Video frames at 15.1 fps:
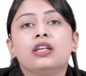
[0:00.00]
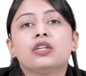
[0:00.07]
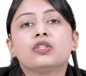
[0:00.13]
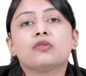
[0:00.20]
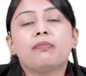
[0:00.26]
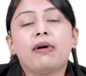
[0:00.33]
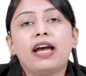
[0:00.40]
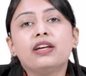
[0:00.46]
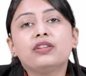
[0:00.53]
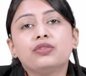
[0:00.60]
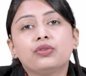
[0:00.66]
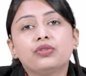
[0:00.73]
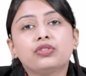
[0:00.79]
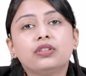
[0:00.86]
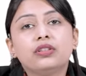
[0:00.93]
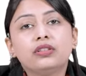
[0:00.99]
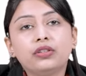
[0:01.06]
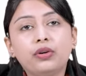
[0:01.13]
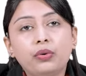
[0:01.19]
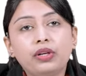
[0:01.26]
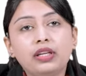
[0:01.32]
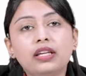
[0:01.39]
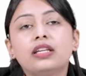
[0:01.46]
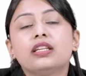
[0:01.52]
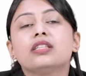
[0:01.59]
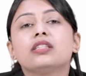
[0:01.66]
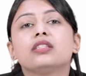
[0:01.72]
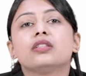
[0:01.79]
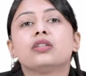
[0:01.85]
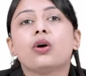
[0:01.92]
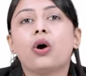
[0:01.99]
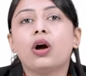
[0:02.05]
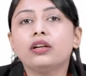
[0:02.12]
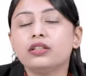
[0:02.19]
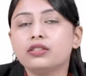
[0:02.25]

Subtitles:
So biosocial theory is not